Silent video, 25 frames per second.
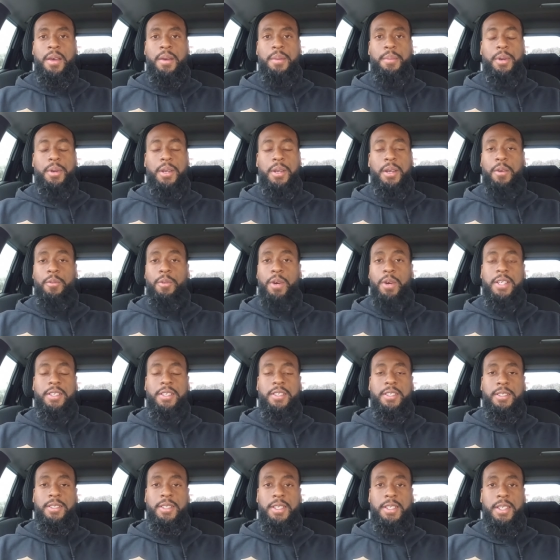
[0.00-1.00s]
But uh,
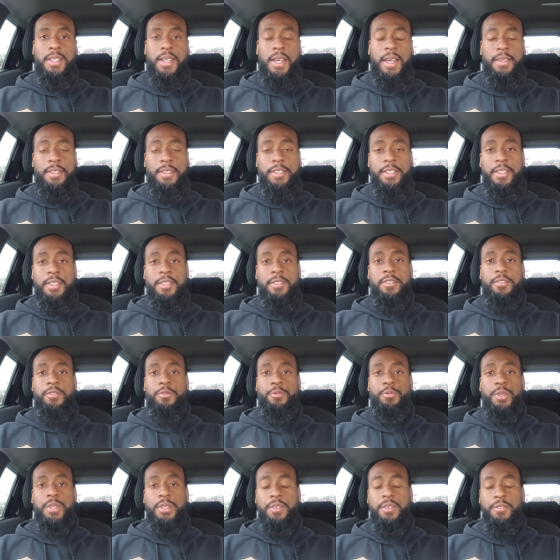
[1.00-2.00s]
Washington did have chances to
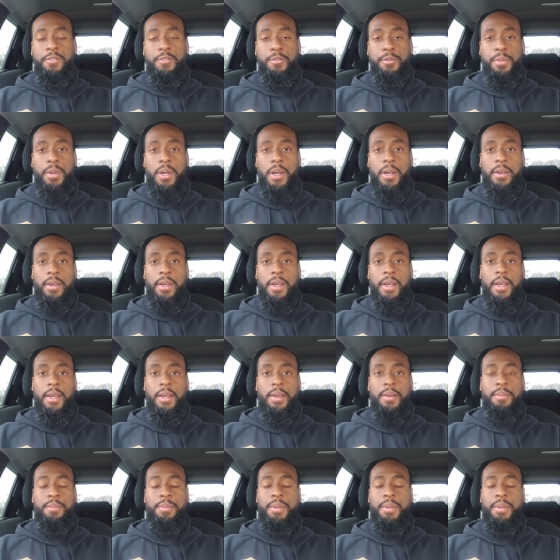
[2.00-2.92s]
win this football game.